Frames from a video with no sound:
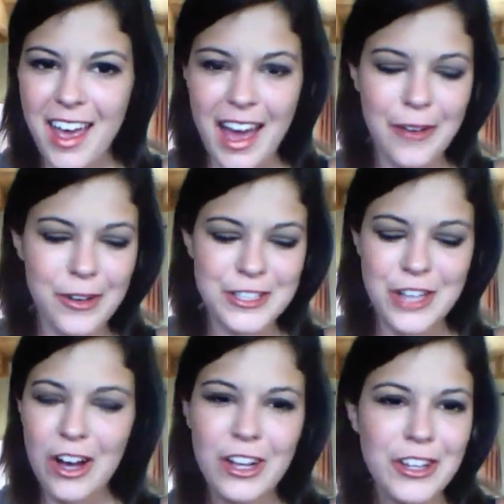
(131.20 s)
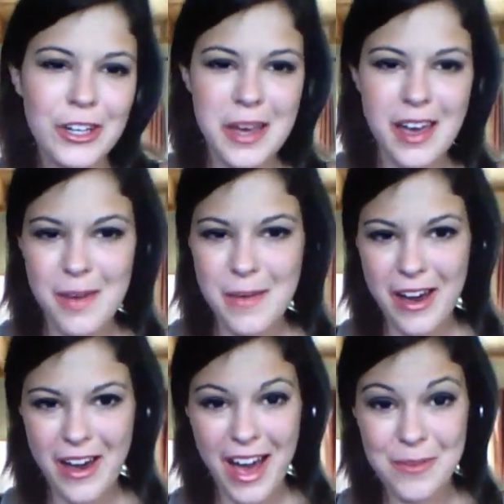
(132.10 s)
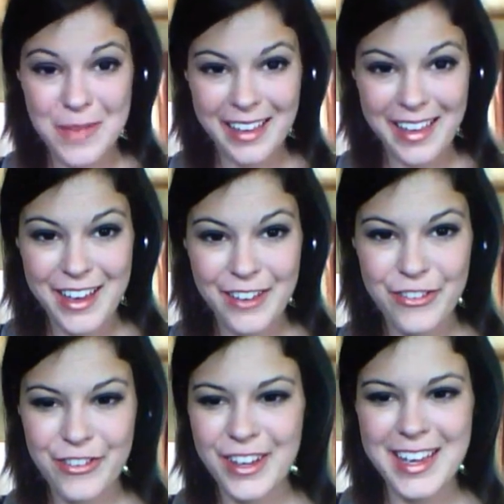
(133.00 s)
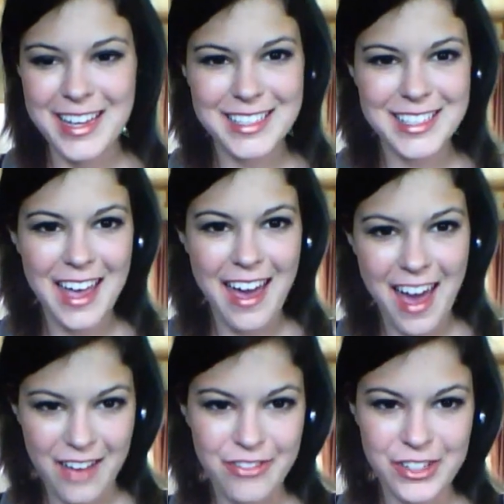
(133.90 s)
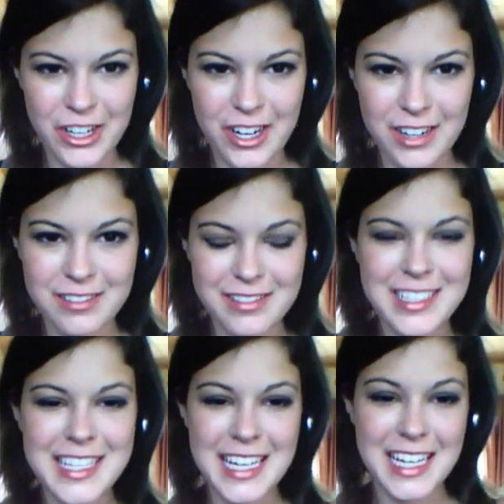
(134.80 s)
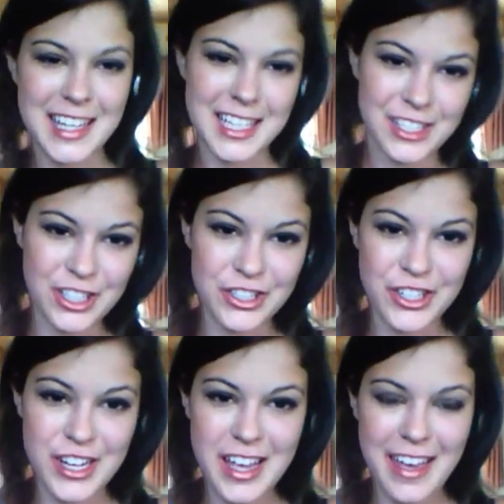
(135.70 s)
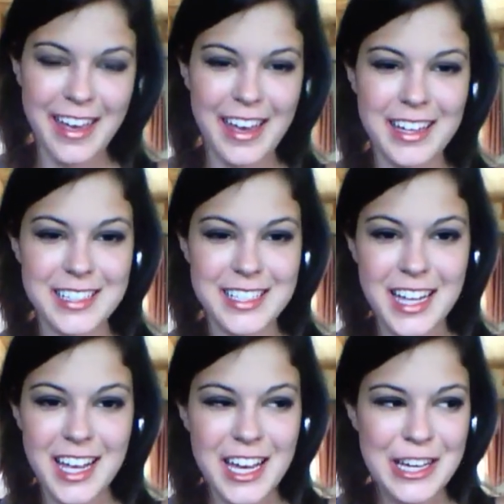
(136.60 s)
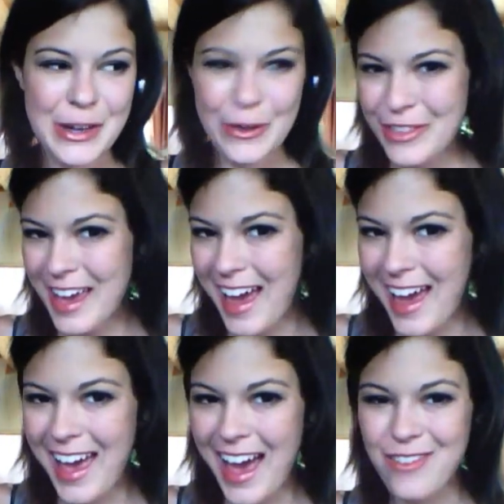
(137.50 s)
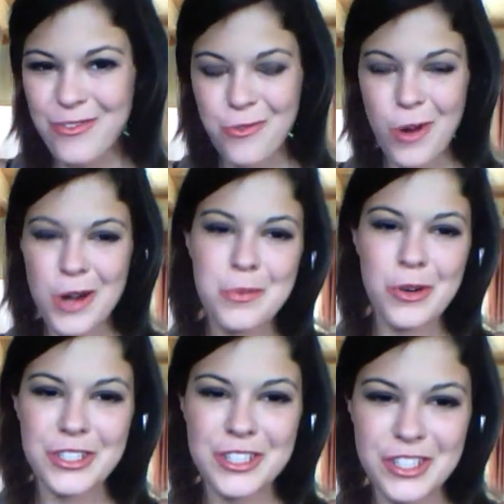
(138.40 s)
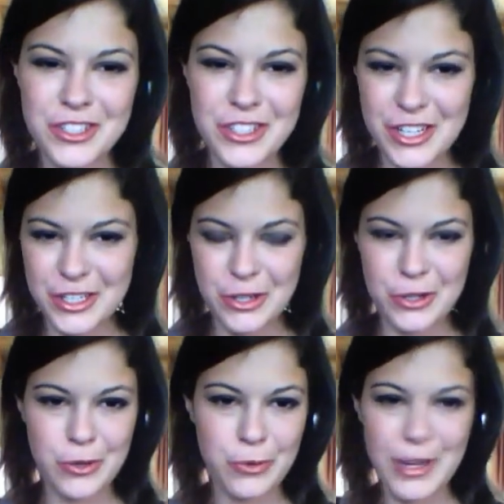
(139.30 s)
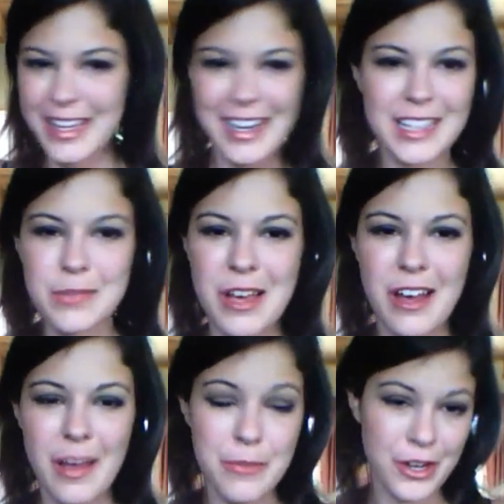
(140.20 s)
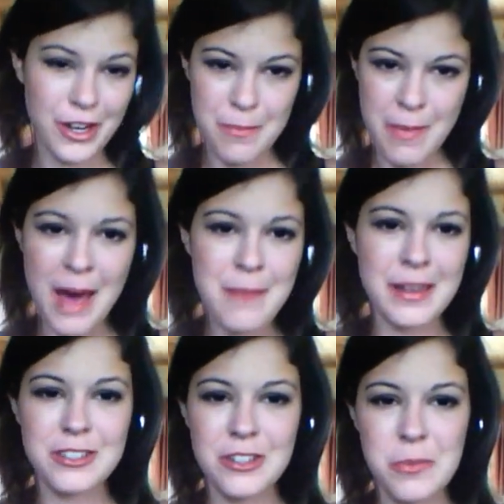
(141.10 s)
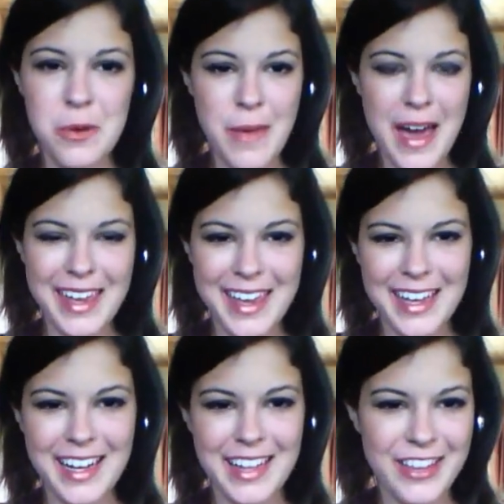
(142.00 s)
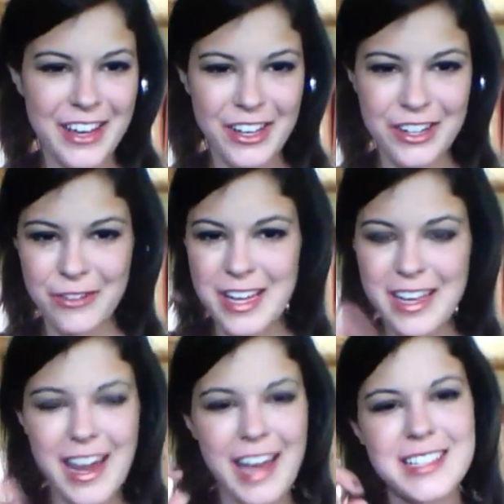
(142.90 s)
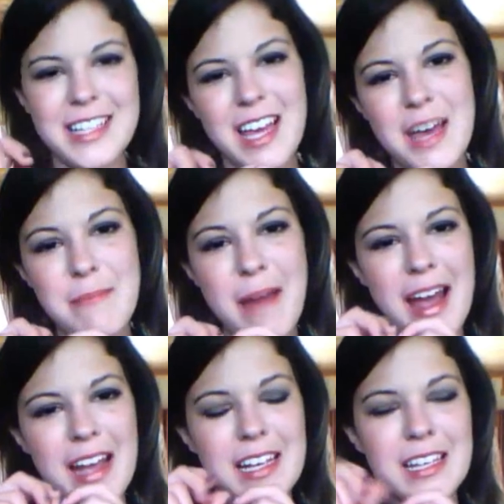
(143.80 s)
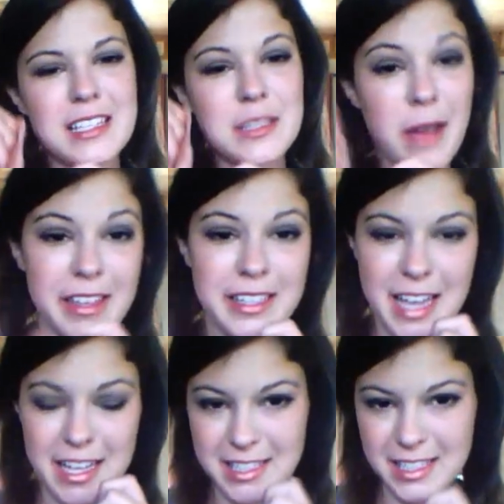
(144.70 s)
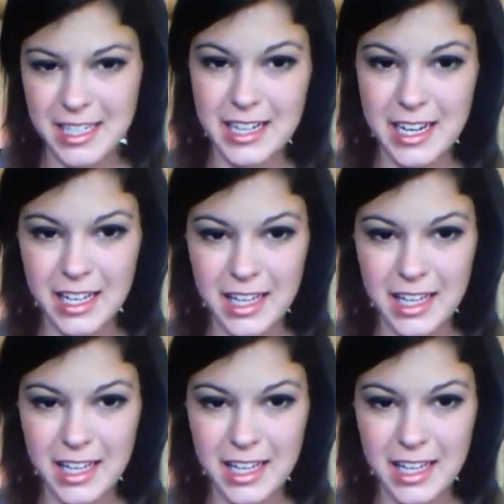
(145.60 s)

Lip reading: I want to talk a little bit about how my life is after getting this surgery, and note that I have one more surgery to reconnect me all up. They're going to pop my stoma back in, and they're going to reconnect my small intestine